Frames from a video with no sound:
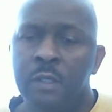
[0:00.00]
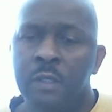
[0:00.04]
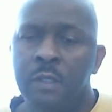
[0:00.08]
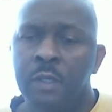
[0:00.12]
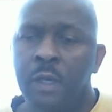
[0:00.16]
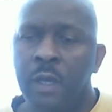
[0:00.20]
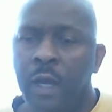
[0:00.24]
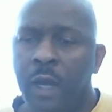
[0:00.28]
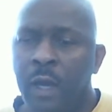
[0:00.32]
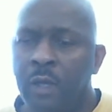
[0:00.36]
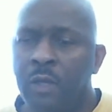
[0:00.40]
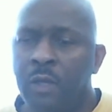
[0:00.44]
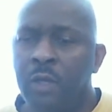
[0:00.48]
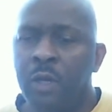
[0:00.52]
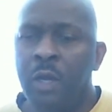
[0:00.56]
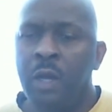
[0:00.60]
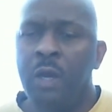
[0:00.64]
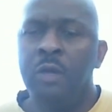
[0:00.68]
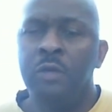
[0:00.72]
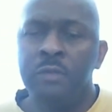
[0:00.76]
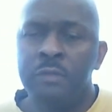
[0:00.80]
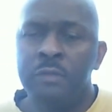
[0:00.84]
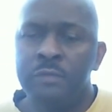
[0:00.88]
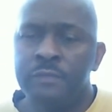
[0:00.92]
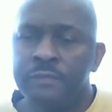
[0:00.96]
how
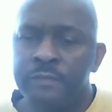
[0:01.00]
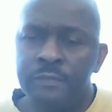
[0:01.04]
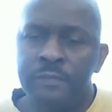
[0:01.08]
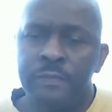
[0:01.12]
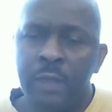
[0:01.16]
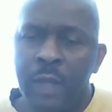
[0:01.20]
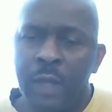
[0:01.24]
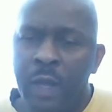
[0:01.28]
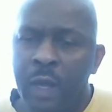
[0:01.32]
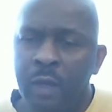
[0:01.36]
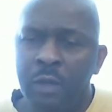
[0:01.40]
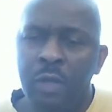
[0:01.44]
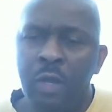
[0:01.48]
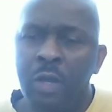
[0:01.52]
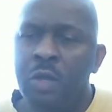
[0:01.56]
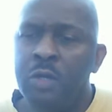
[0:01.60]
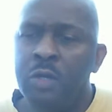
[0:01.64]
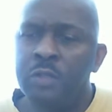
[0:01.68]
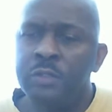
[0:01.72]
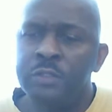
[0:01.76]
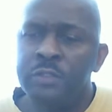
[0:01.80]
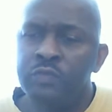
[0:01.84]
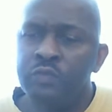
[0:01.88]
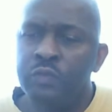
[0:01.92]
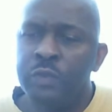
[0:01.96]
long, how
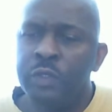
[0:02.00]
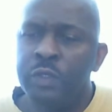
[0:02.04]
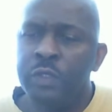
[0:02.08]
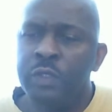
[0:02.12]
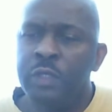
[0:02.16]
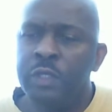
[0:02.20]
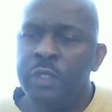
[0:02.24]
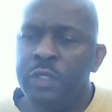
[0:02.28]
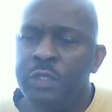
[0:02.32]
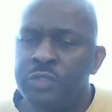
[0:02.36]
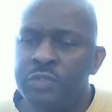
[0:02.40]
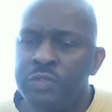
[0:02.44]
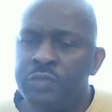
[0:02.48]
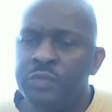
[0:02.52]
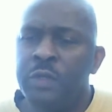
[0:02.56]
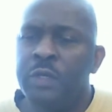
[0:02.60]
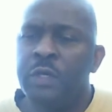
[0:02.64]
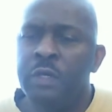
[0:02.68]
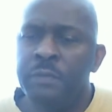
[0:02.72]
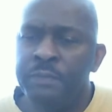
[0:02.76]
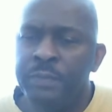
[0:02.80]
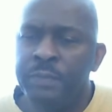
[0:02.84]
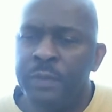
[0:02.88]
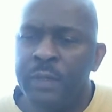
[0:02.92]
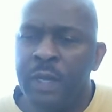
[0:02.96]
long will
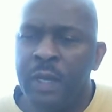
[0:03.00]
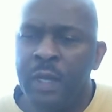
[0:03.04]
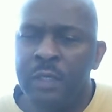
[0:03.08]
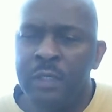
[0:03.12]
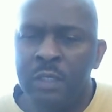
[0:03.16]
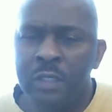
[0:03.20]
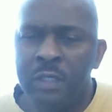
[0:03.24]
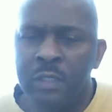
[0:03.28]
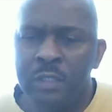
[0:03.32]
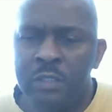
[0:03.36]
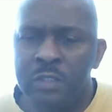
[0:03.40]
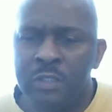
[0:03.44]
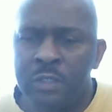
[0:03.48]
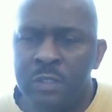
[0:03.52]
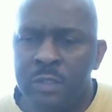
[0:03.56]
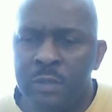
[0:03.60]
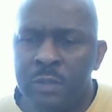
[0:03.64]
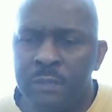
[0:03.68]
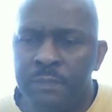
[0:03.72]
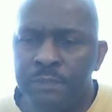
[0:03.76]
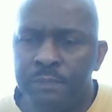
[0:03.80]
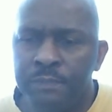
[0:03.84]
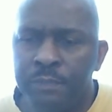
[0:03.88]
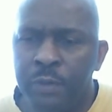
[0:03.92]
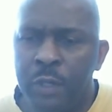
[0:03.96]
Israel bear this
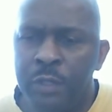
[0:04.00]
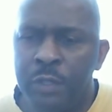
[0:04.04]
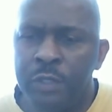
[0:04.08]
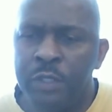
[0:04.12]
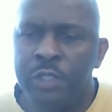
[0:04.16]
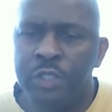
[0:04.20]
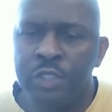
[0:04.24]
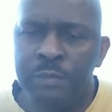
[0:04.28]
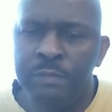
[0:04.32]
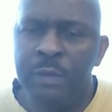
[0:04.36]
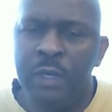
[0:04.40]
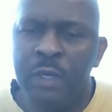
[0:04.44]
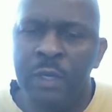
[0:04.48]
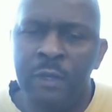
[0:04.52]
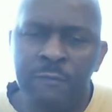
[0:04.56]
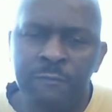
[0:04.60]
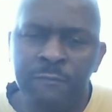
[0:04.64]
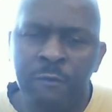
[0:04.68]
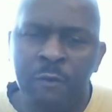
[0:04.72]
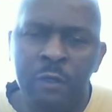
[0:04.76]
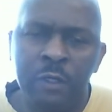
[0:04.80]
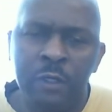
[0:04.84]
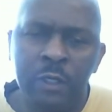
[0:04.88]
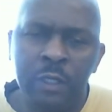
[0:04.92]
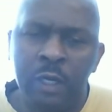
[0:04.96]
punishment
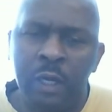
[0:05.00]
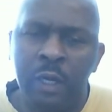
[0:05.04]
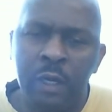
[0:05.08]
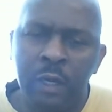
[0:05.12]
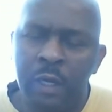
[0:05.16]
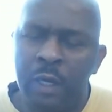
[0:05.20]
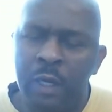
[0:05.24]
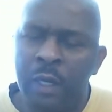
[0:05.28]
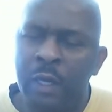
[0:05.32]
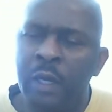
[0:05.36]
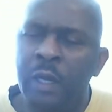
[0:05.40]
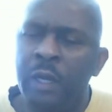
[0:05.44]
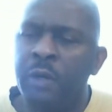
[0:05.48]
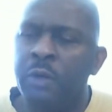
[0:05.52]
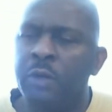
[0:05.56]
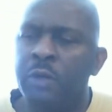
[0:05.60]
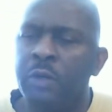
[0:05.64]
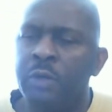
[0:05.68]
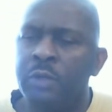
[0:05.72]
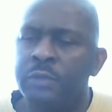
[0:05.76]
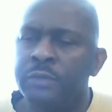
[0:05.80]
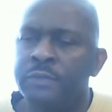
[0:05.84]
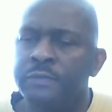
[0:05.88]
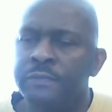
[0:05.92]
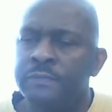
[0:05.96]
for their
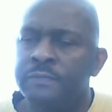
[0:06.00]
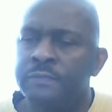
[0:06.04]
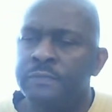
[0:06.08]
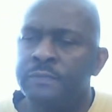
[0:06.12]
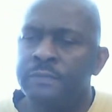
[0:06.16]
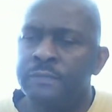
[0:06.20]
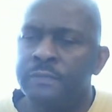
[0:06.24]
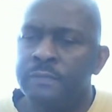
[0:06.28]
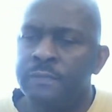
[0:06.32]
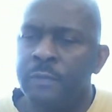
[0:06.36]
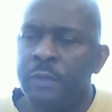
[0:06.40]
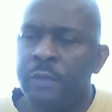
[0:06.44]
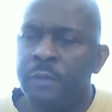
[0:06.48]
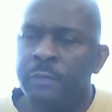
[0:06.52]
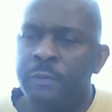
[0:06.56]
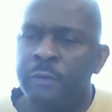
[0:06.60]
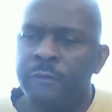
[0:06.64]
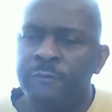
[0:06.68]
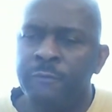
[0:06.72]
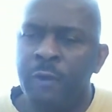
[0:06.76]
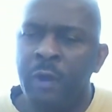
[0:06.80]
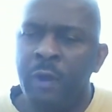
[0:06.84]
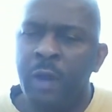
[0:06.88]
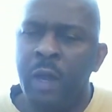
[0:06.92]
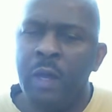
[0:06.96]
error
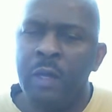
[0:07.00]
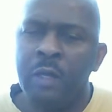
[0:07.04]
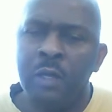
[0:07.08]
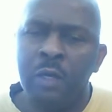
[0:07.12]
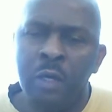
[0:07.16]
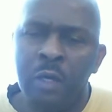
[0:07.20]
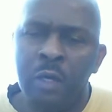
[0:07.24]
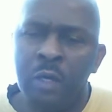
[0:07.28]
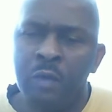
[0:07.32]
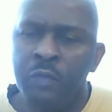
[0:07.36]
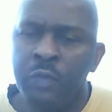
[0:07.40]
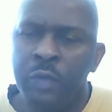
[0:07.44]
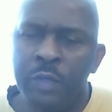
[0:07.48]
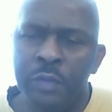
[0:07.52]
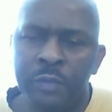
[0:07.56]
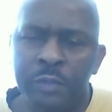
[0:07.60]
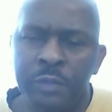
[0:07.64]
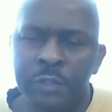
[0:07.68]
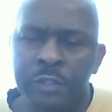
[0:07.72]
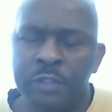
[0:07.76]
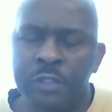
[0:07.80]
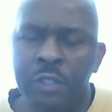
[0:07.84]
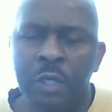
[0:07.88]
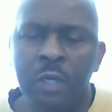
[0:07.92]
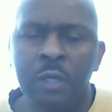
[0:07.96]
before our God will
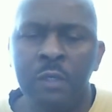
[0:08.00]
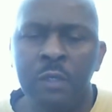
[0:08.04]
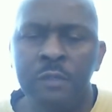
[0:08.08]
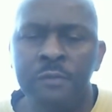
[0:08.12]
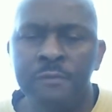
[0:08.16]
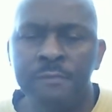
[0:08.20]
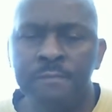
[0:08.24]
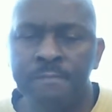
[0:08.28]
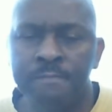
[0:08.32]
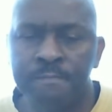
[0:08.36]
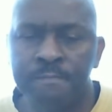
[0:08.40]
return?